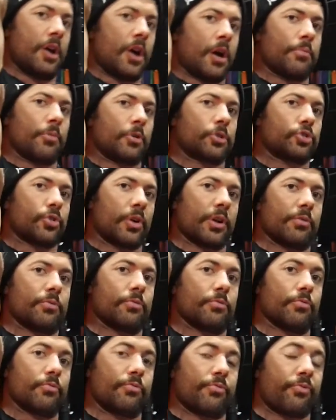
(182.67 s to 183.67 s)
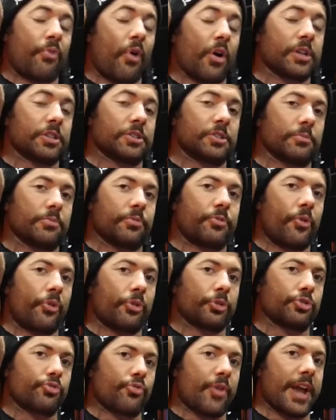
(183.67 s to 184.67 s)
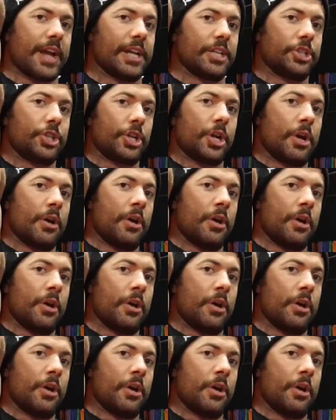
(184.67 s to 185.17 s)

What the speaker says: I'm not trying to find some false range.